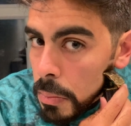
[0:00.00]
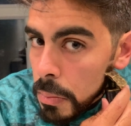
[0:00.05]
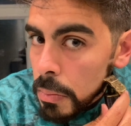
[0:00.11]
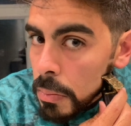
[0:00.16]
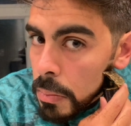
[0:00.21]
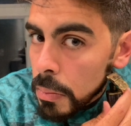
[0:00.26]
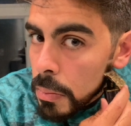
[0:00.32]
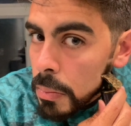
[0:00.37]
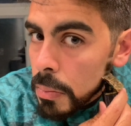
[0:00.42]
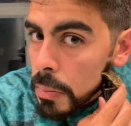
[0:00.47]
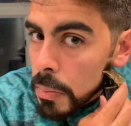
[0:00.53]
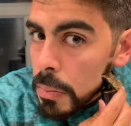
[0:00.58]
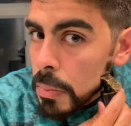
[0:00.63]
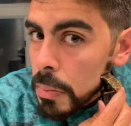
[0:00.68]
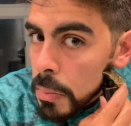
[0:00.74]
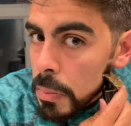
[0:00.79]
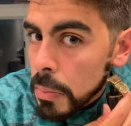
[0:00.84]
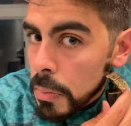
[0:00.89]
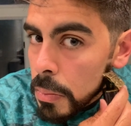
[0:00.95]
And I'm going to do
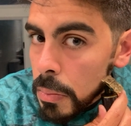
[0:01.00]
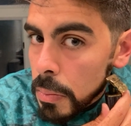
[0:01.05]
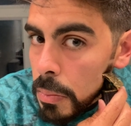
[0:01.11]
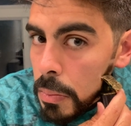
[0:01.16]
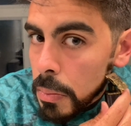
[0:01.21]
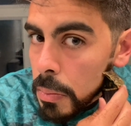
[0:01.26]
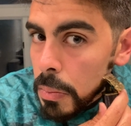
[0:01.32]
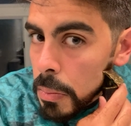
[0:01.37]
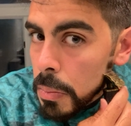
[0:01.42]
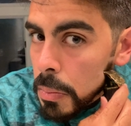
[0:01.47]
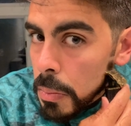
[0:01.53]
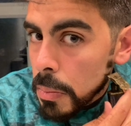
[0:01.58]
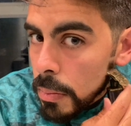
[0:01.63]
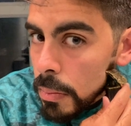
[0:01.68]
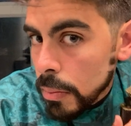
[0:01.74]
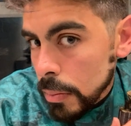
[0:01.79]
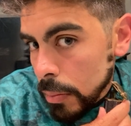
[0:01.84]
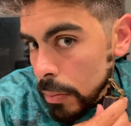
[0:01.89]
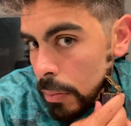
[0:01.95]
the same thing,
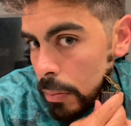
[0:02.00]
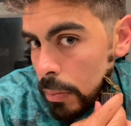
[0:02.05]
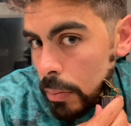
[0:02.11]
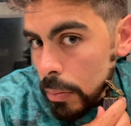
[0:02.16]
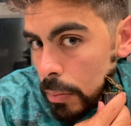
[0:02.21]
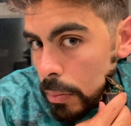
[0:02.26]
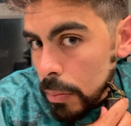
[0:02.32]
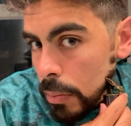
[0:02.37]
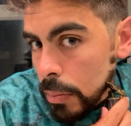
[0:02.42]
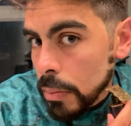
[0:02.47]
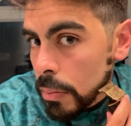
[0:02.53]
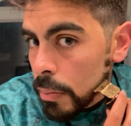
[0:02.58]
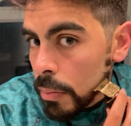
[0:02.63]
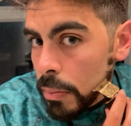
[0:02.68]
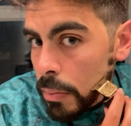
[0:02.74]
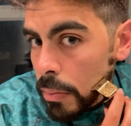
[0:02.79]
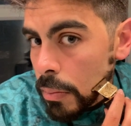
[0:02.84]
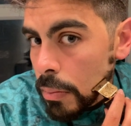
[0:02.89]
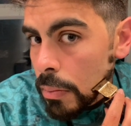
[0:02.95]
go straight
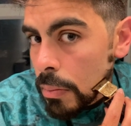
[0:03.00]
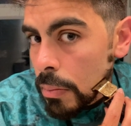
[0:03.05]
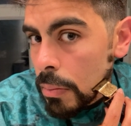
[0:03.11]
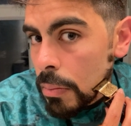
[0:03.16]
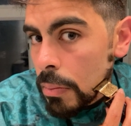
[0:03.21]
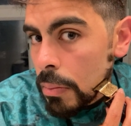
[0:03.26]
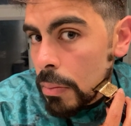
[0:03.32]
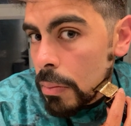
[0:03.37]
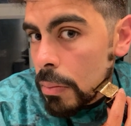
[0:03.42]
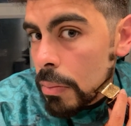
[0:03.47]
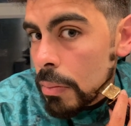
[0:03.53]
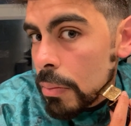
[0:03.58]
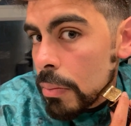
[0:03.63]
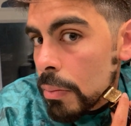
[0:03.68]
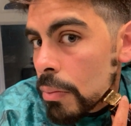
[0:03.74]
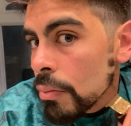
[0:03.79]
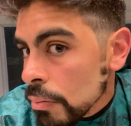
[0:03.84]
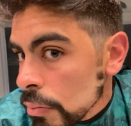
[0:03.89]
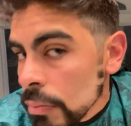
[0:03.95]
down
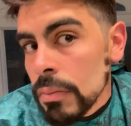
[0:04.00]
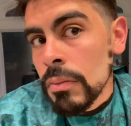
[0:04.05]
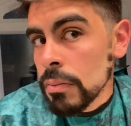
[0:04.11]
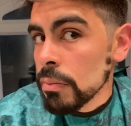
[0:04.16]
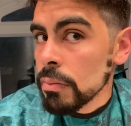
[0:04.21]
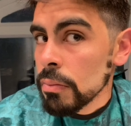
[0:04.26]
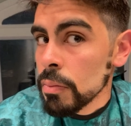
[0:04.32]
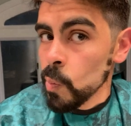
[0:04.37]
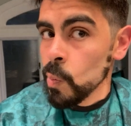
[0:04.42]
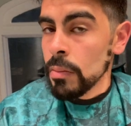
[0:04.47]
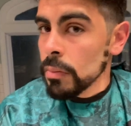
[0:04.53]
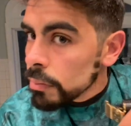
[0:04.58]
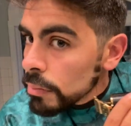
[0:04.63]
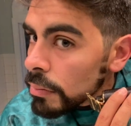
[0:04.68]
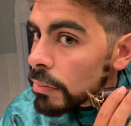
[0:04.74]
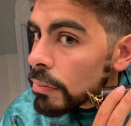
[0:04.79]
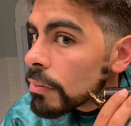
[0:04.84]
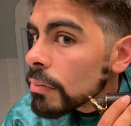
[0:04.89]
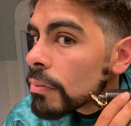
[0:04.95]

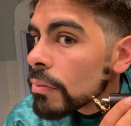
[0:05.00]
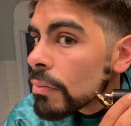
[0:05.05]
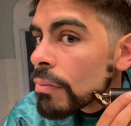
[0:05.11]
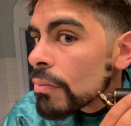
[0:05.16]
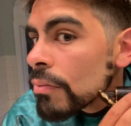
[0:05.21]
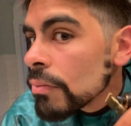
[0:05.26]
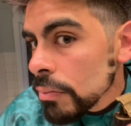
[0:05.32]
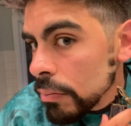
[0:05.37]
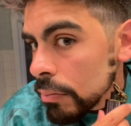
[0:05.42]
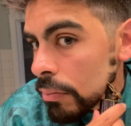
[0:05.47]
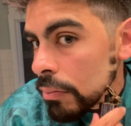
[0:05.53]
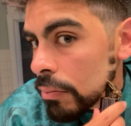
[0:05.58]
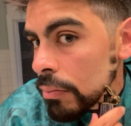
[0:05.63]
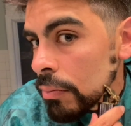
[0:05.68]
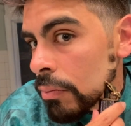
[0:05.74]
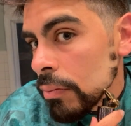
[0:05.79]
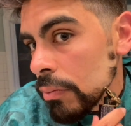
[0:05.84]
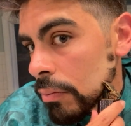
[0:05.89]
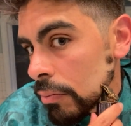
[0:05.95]
along the side of the
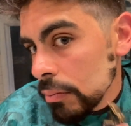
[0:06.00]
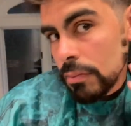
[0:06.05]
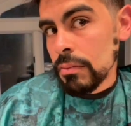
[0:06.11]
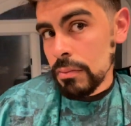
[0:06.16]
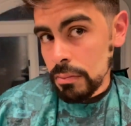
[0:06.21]
goatee.